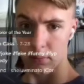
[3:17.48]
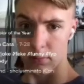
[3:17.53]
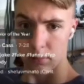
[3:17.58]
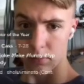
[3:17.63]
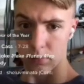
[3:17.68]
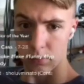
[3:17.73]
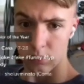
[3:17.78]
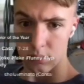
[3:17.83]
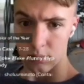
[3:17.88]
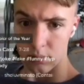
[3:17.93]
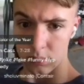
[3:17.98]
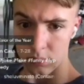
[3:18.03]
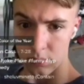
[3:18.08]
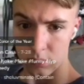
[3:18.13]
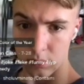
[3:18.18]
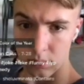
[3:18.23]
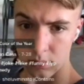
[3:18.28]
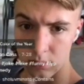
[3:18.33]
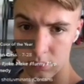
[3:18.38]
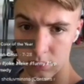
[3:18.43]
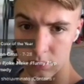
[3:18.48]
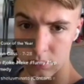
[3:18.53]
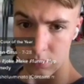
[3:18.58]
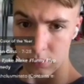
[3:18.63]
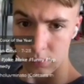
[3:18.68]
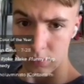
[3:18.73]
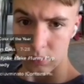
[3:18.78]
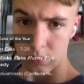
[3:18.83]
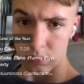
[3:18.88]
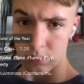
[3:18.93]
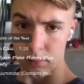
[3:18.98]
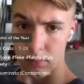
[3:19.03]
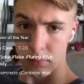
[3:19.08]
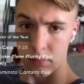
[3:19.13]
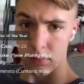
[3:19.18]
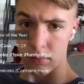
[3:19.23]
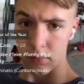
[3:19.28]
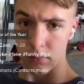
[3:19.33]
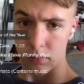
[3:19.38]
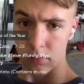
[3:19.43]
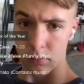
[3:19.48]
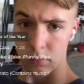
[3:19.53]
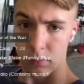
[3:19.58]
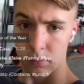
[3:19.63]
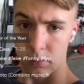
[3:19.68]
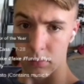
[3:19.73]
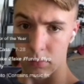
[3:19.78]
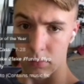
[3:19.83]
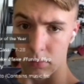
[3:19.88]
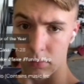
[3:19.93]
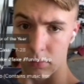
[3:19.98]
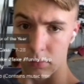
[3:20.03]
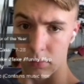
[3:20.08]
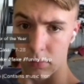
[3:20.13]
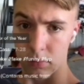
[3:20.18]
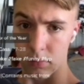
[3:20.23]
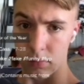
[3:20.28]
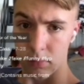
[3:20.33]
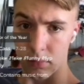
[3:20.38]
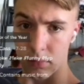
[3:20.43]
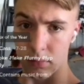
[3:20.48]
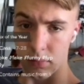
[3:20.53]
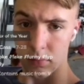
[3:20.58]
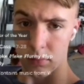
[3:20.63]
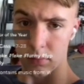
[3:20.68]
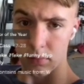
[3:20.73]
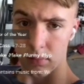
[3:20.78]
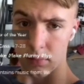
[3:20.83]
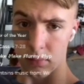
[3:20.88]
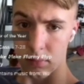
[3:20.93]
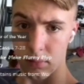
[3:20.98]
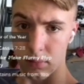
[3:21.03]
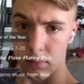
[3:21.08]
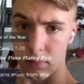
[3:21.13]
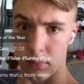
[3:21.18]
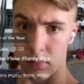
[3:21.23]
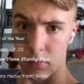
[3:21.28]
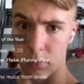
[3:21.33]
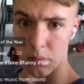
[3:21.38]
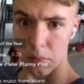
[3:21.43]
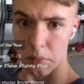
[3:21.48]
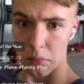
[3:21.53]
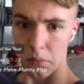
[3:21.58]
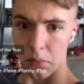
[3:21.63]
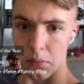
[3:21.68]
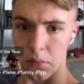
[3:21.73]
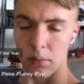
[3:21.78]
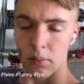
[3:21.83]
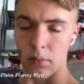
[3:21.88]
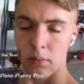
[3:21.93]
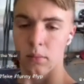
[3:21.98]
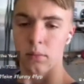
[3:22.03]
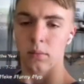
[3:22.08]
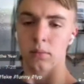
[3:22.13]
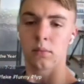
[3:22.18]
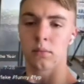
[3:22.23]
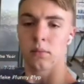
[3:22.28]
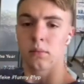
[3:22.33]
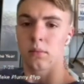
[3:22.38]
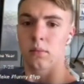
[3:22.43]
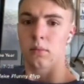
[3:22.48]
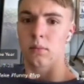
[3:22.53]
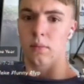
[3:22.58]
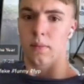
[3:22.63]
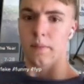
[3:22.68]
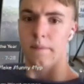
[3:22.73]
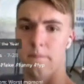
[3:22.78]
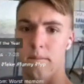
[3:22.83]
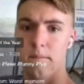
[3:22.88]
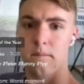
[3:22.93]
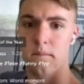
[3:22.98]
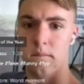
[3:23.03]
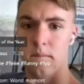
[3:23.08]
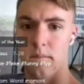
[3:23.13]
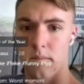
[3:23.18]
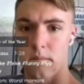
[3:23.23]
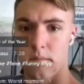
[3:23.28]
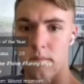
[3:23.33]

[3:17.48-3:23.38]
shows the worst year of your life. That was the year my friend got molested by Goofy.